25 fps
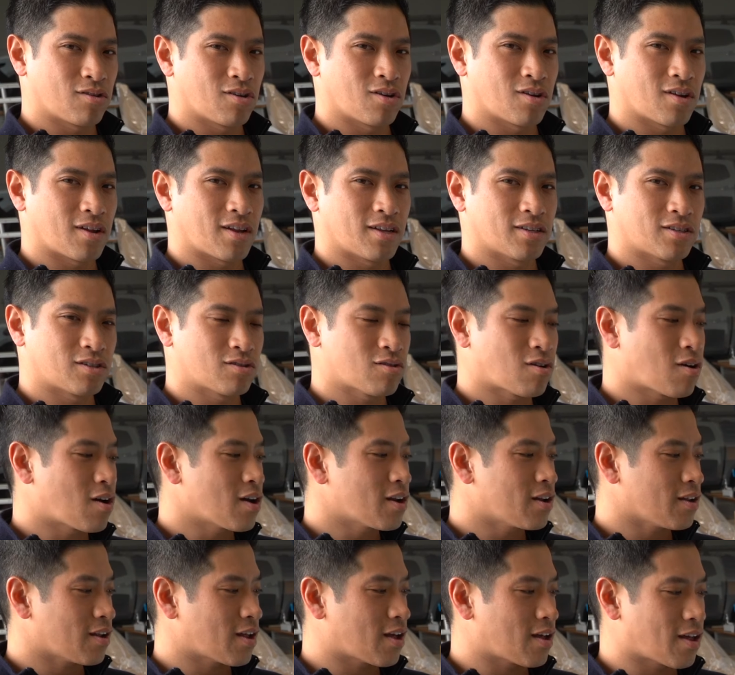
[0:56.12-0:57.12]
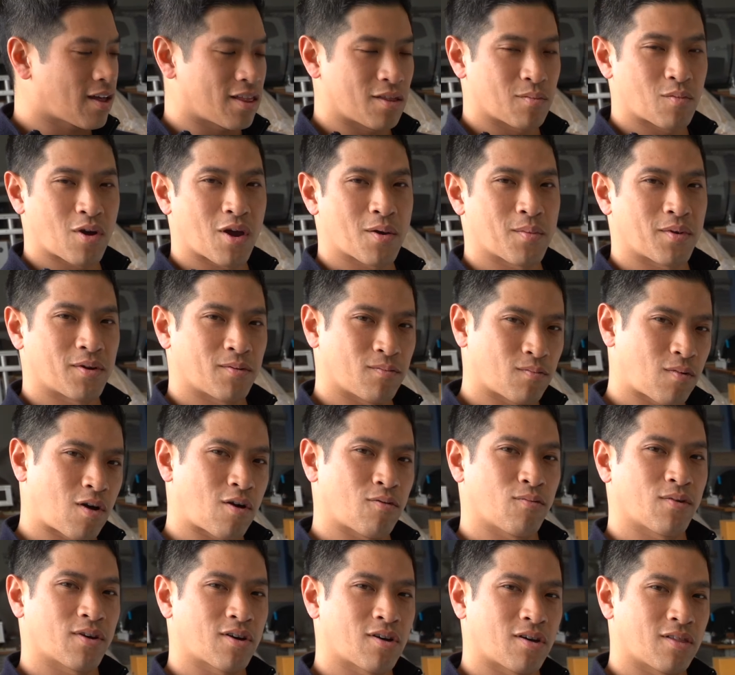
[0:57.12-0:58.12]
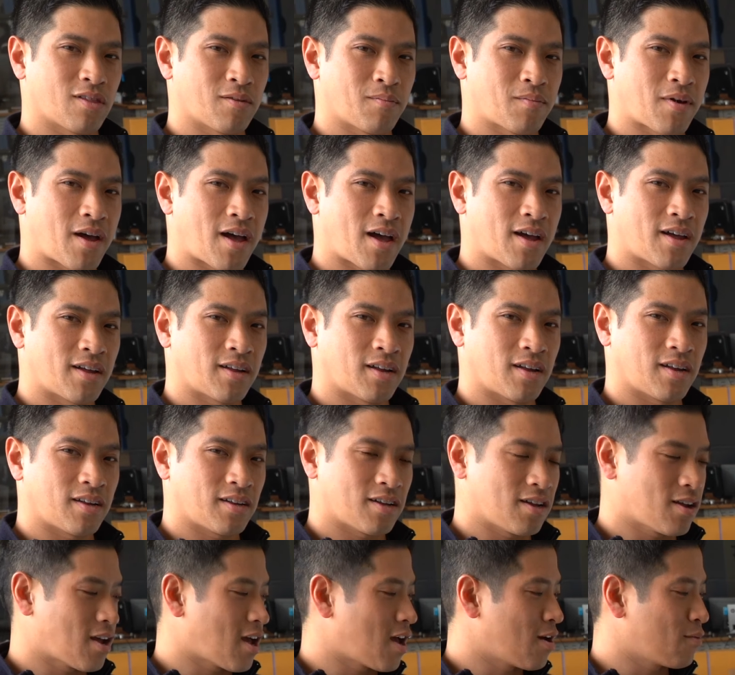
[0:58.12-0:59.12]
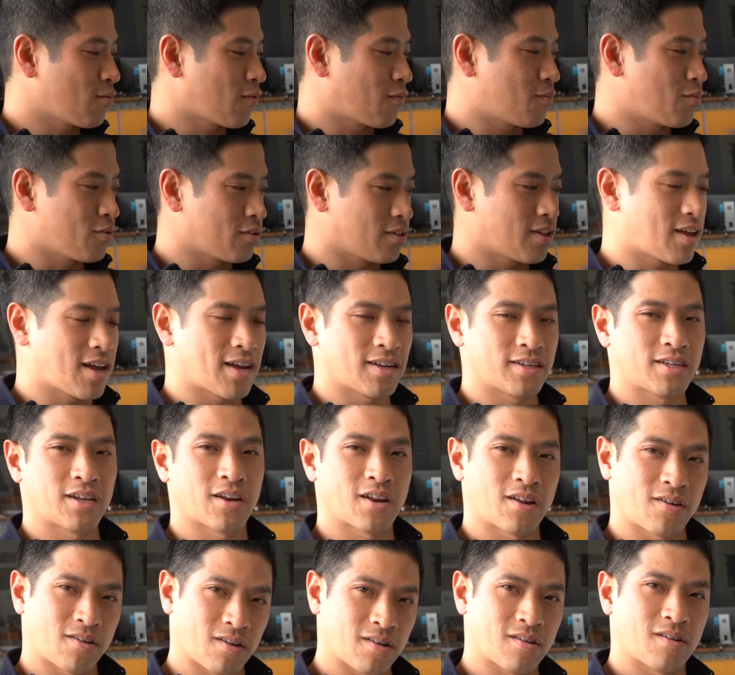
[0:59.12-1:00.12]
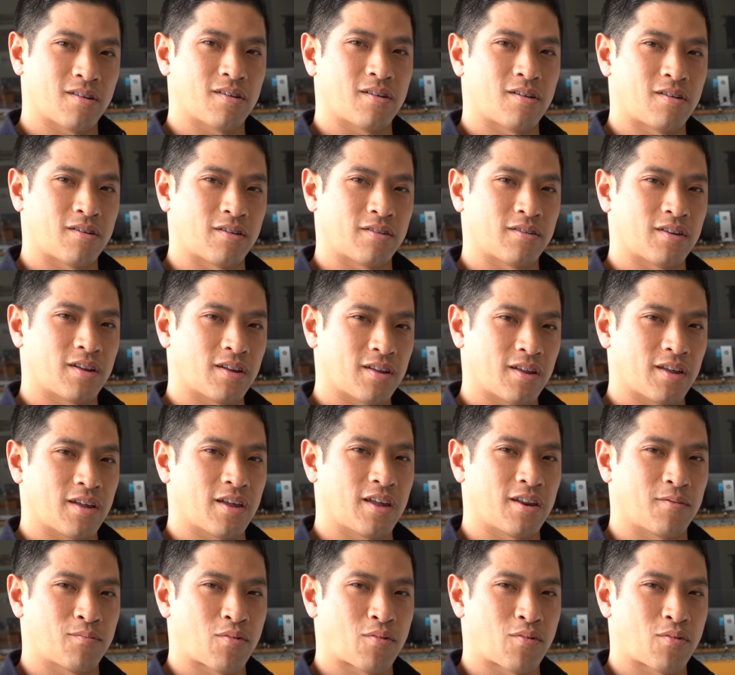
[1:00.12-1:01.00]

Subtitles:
unit inside. At the moment, while we've got the bar, we've put the antenna on in